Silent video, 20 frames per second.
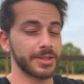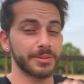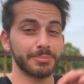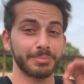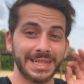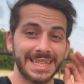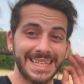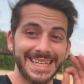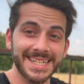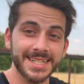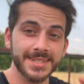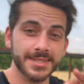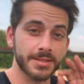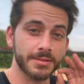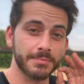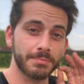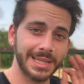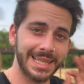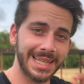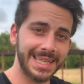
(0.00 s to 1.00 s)
Please,
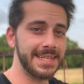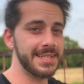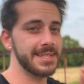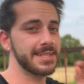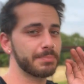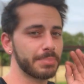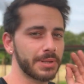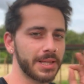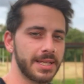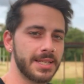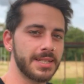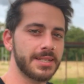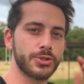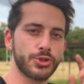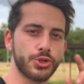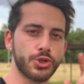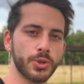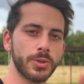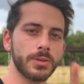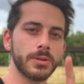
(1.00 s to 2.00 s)
please, please
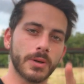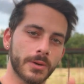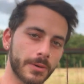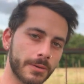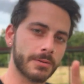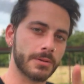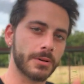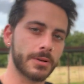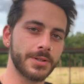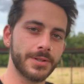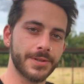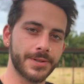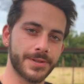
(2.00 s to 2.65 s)
do not throw your